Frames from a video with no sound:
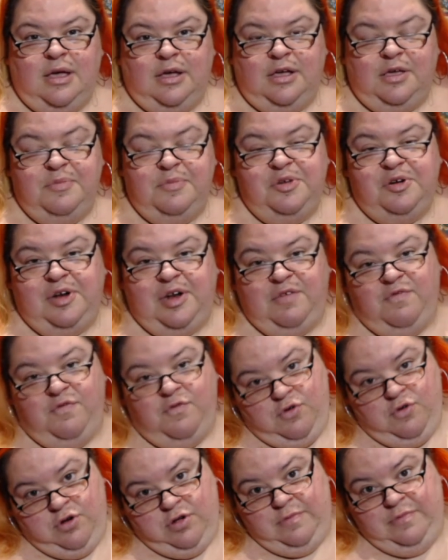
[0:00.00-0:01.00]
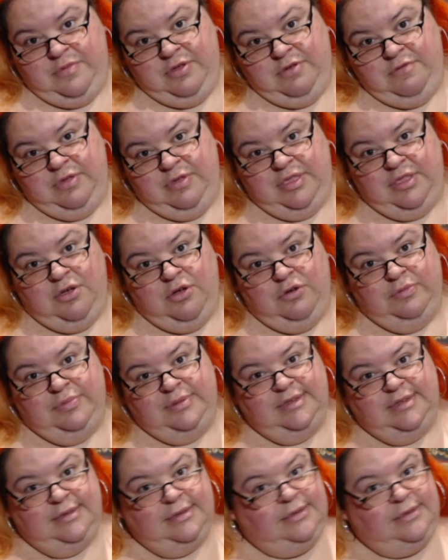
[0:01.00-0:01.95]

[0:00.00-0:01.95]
community forum with the hopes that